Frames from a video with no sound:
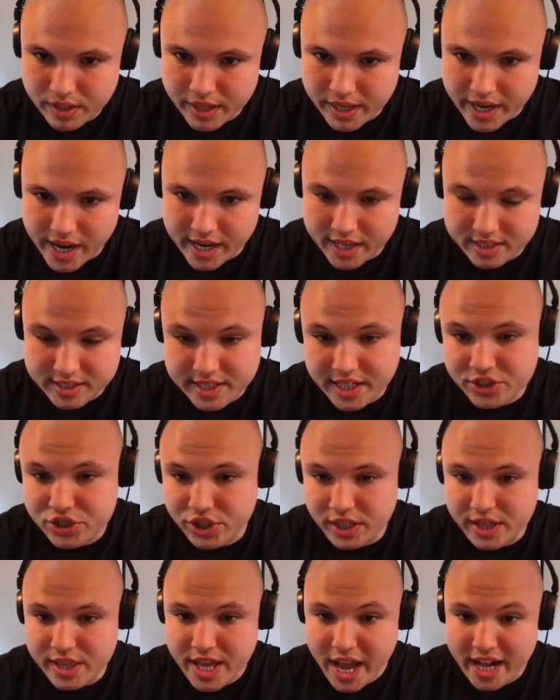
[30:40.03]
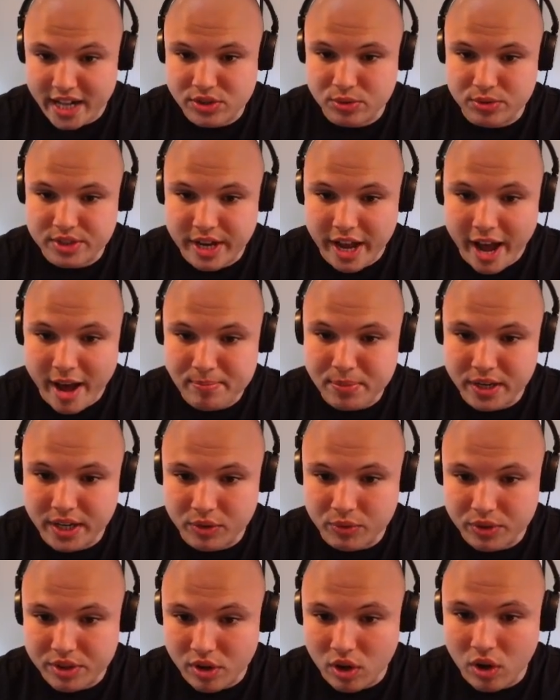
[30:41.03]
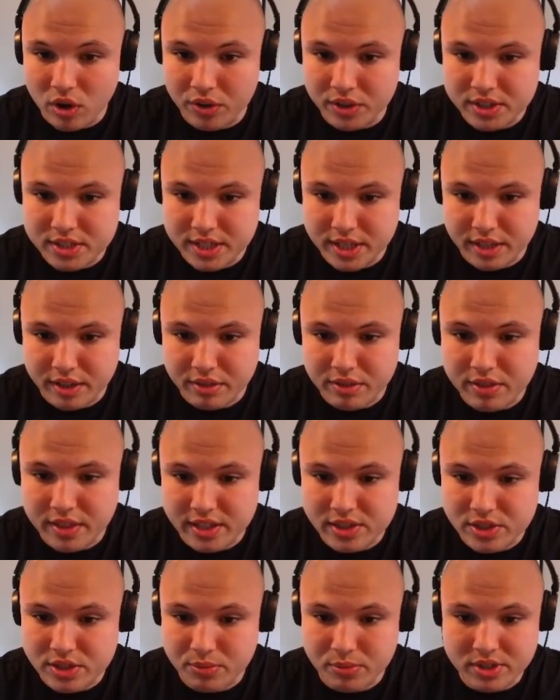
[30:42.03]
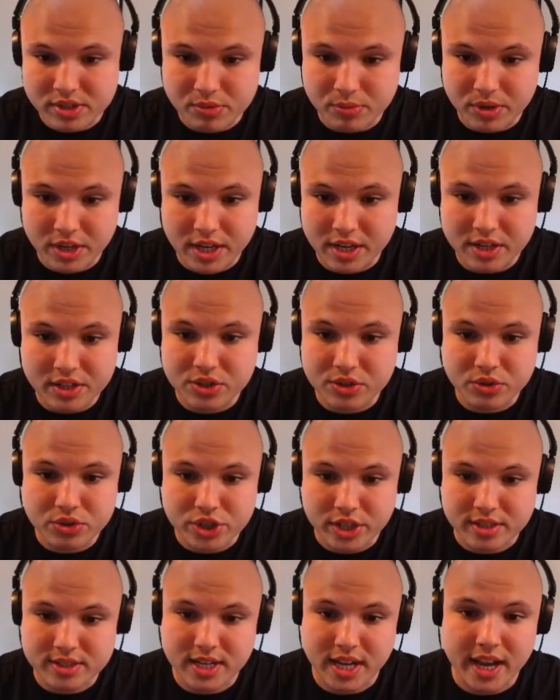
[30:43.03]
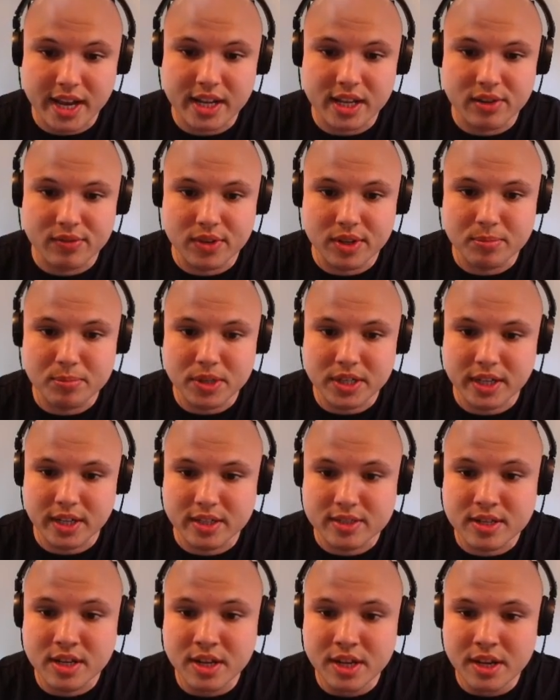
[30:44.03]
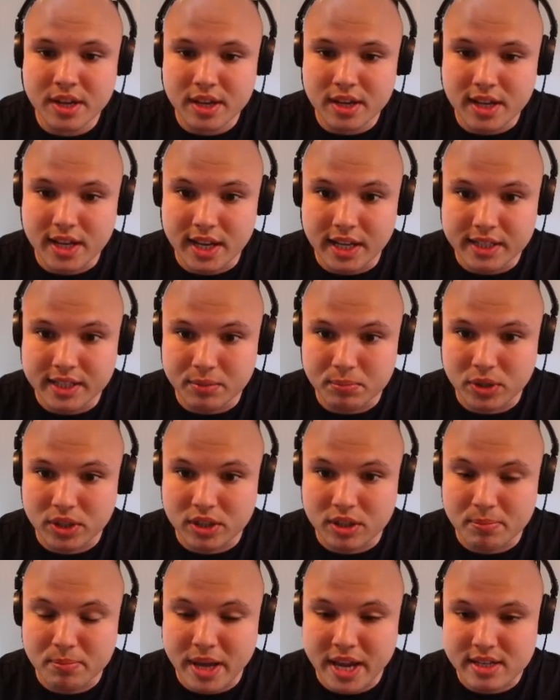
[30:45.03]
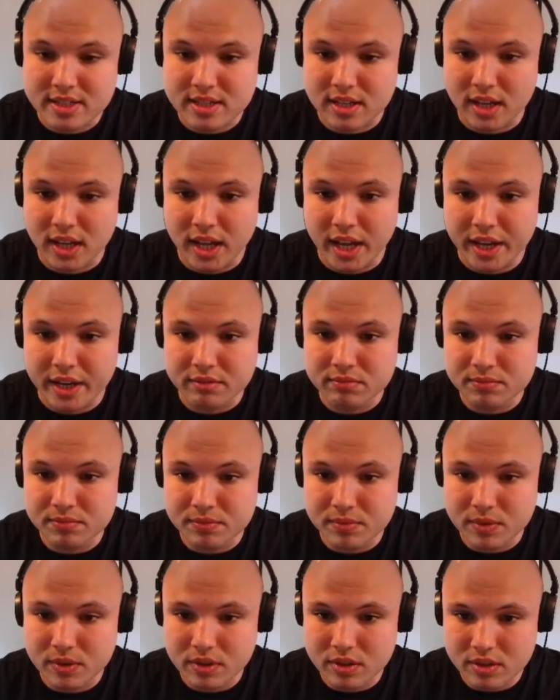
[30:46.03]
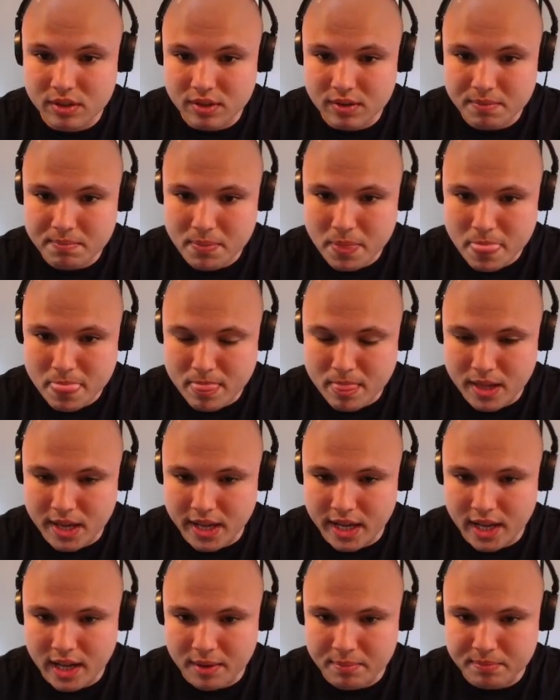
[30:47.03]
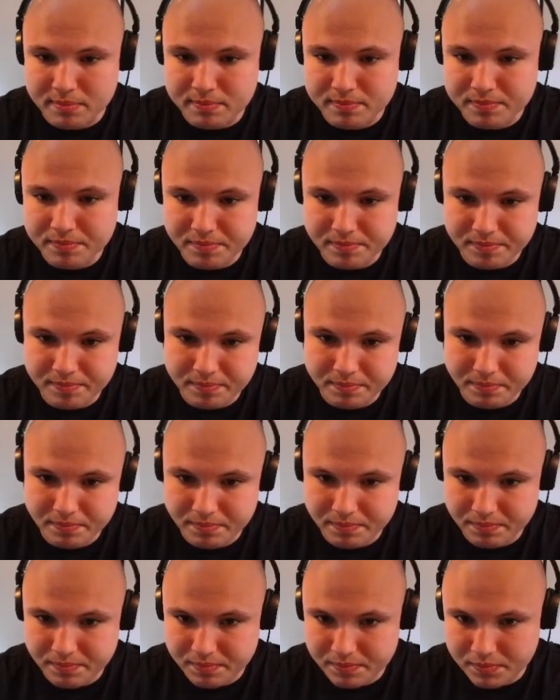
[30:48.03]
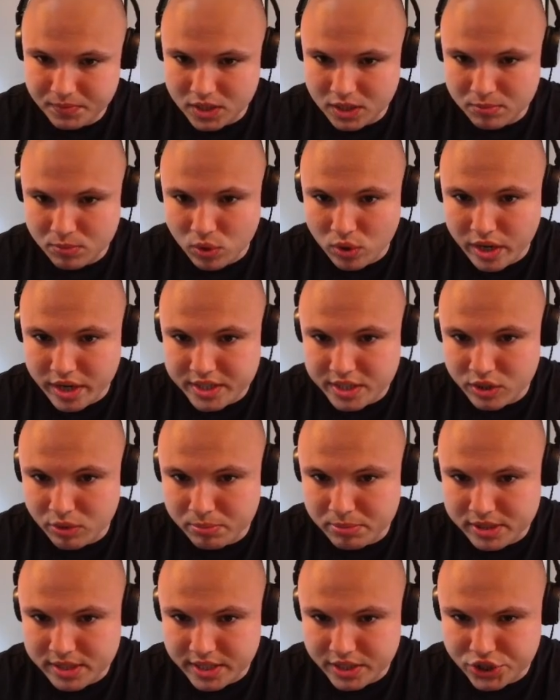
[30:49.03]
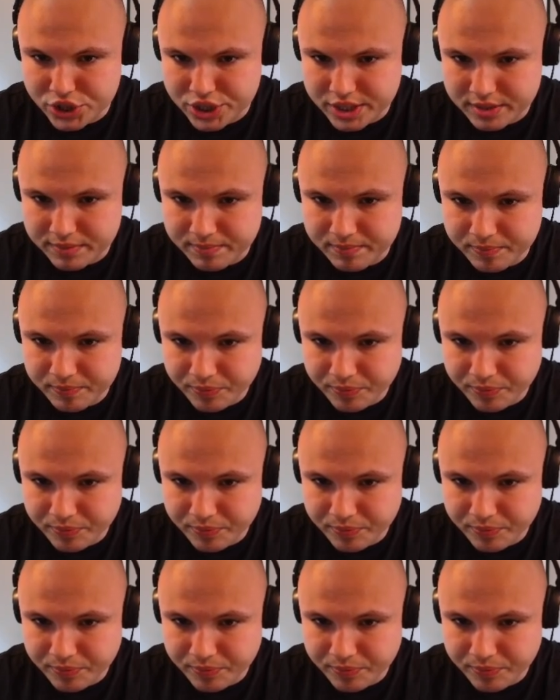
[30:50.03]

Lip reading: And essentially that's what's happening with all the teeth. That's the reason we needed to adjust any of it, because it didn't put the baseline in a more ideal position.